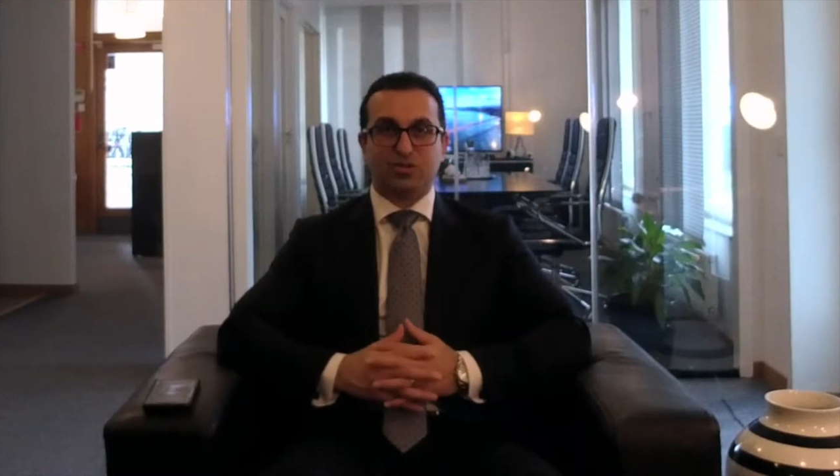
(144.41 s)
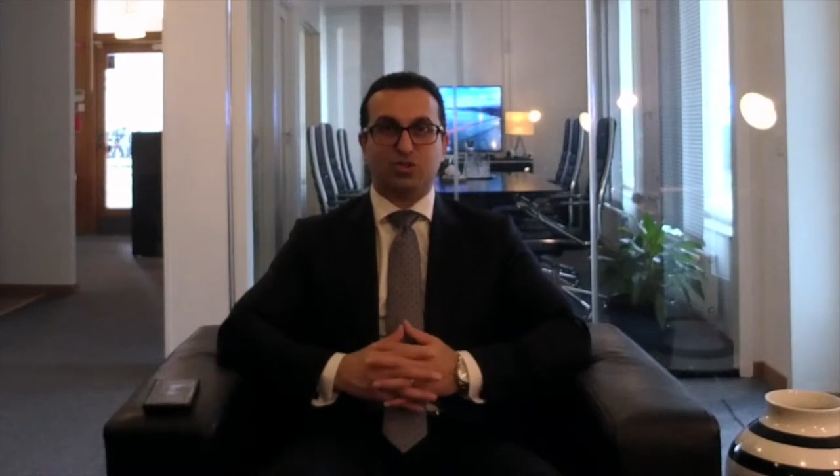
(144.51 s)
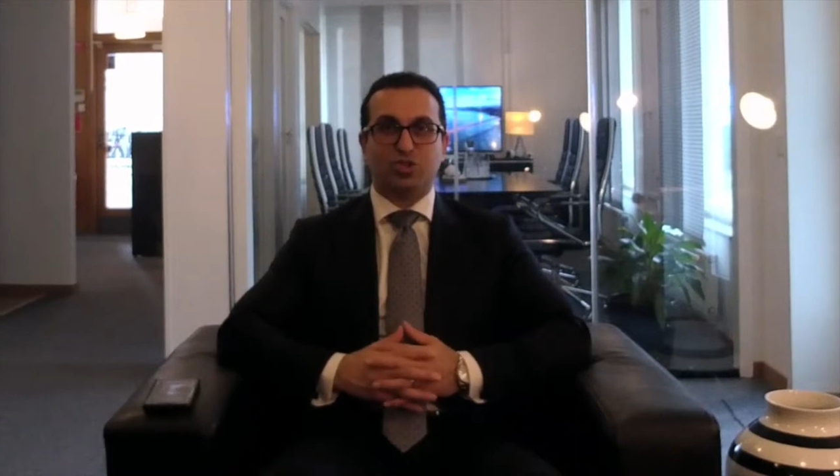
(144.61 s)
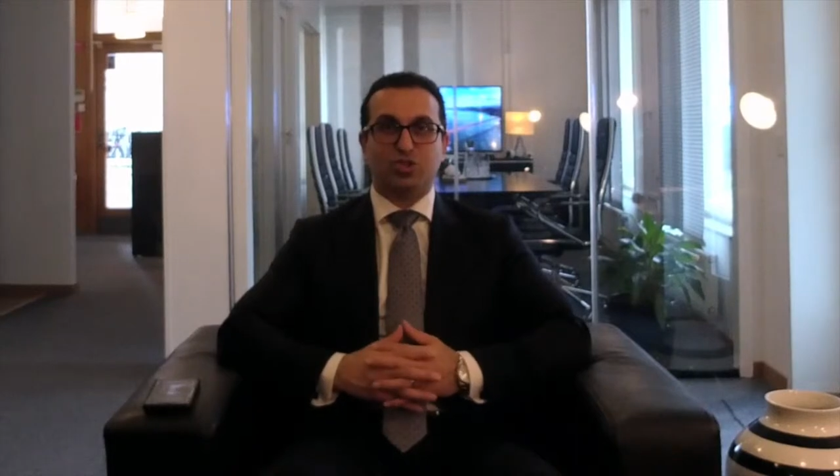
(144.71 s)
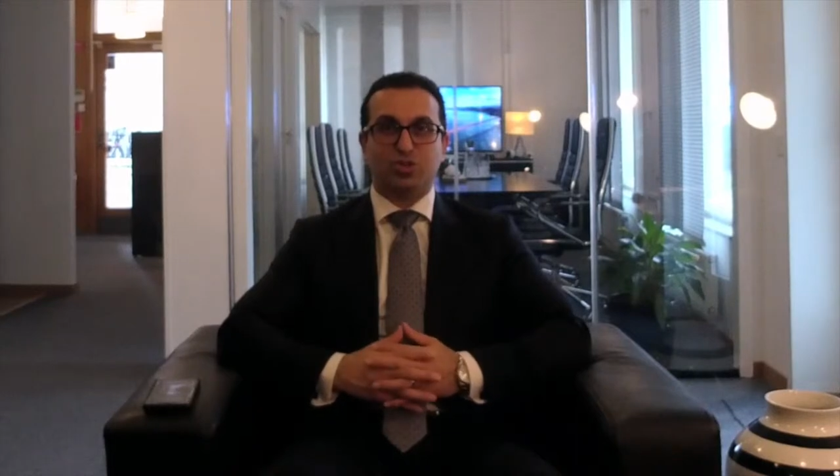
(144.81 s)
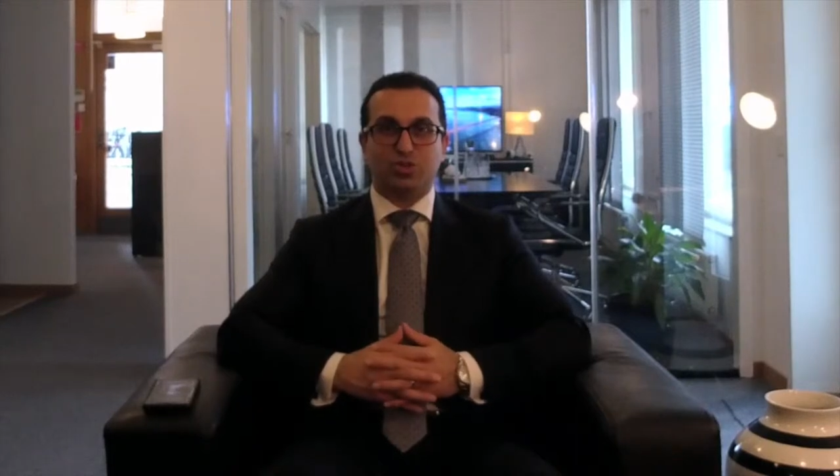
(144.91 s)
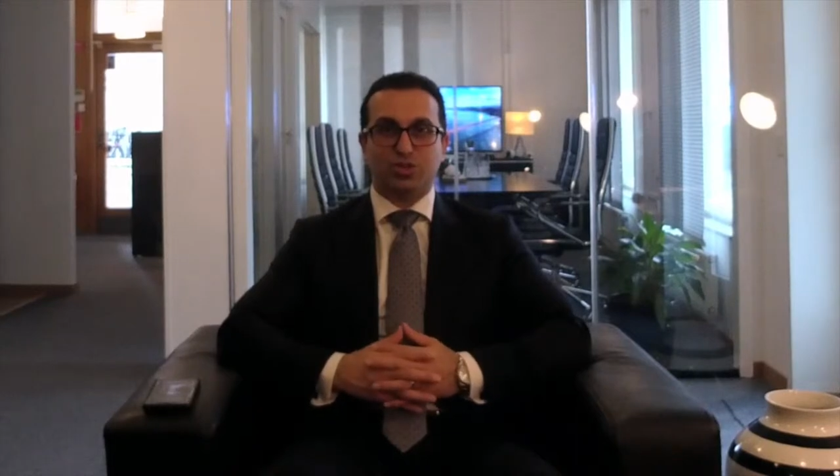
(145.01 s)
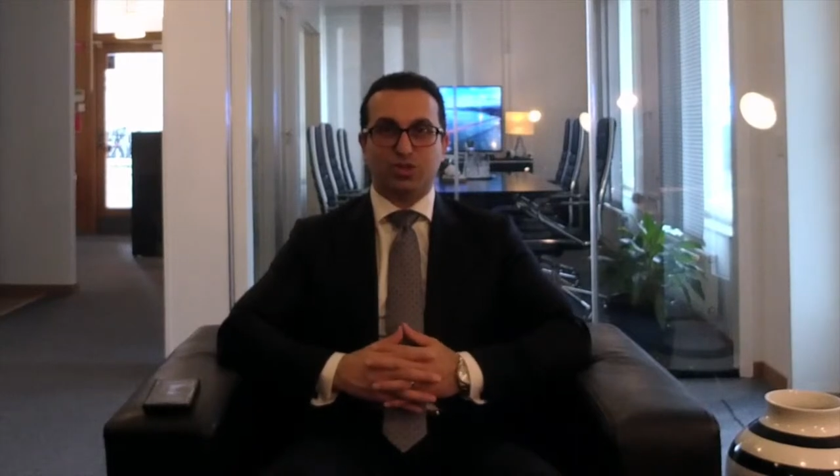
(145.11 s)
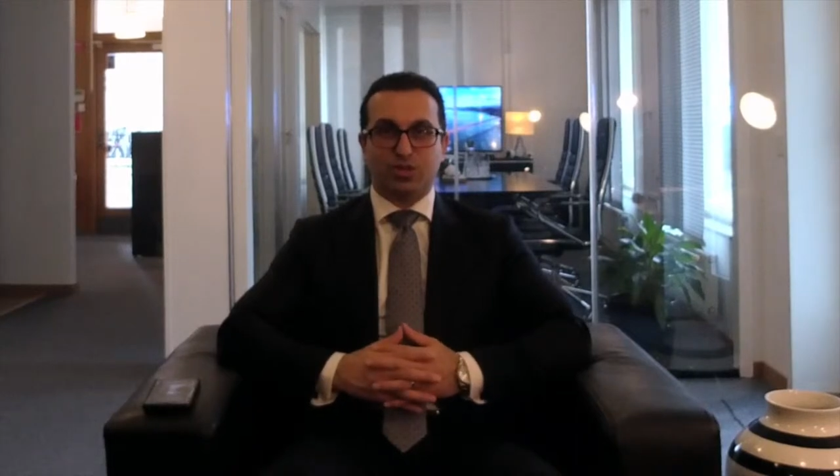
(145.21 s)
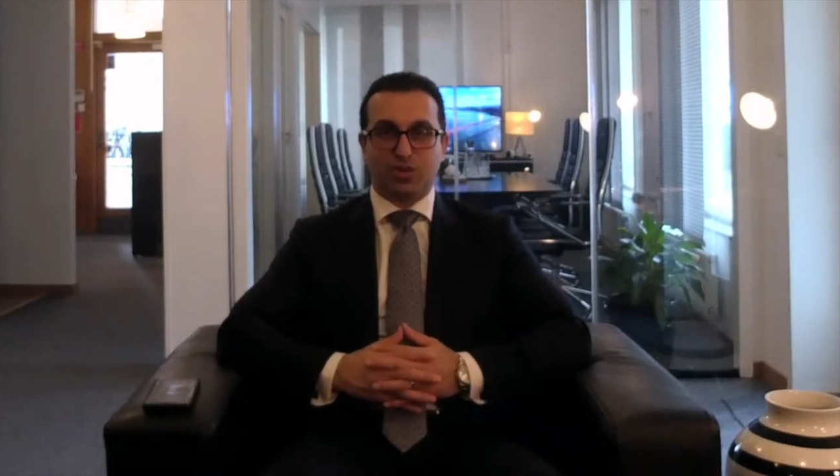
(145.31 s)
to
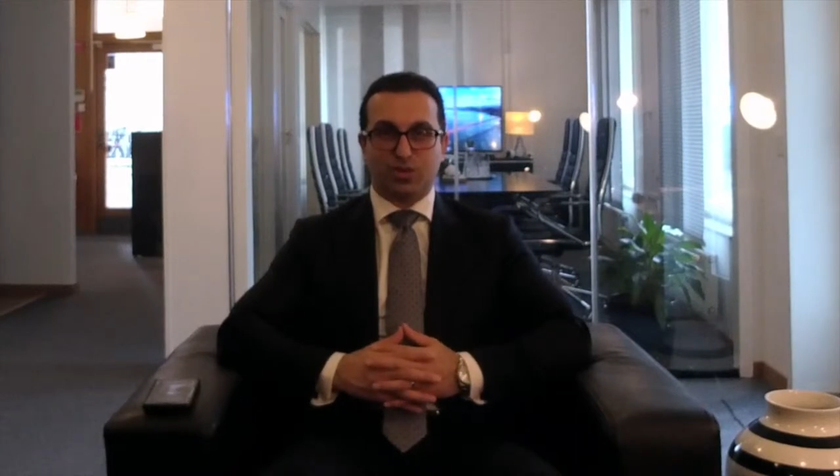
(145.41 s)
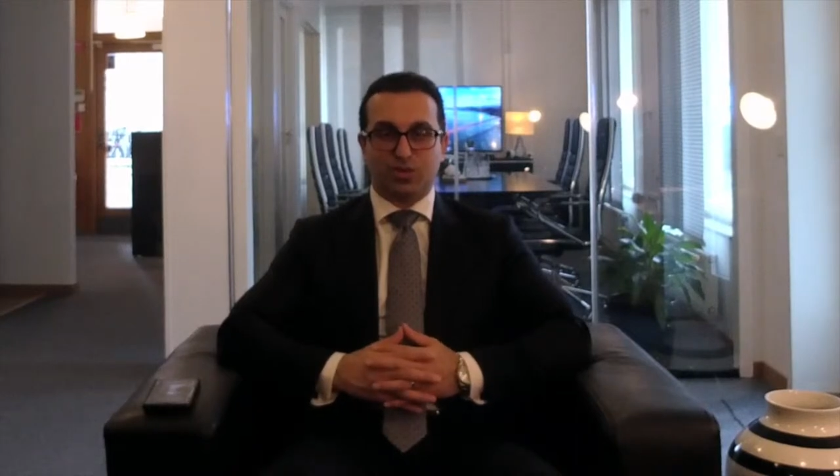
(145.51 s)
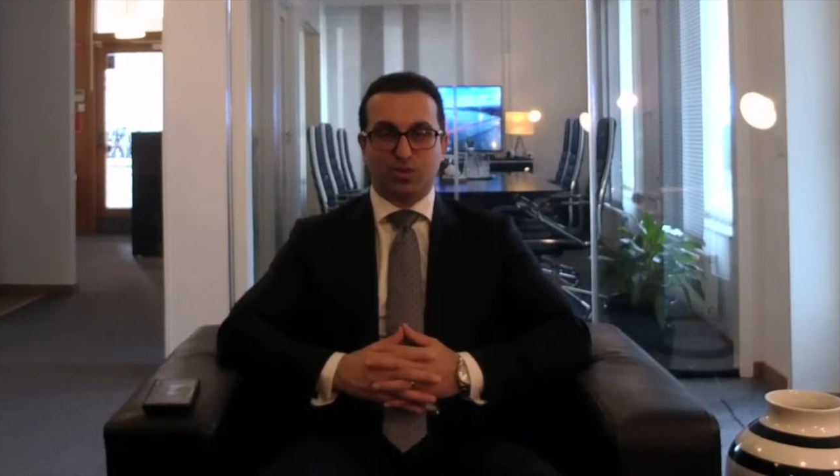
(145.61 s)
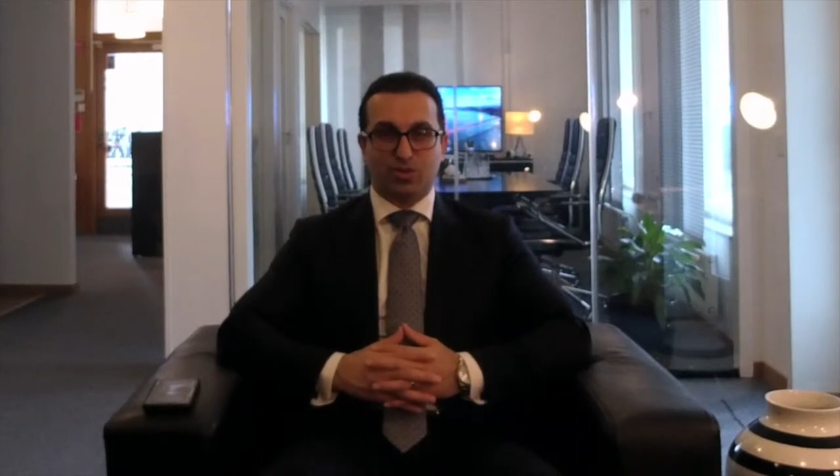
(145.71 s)
choose their own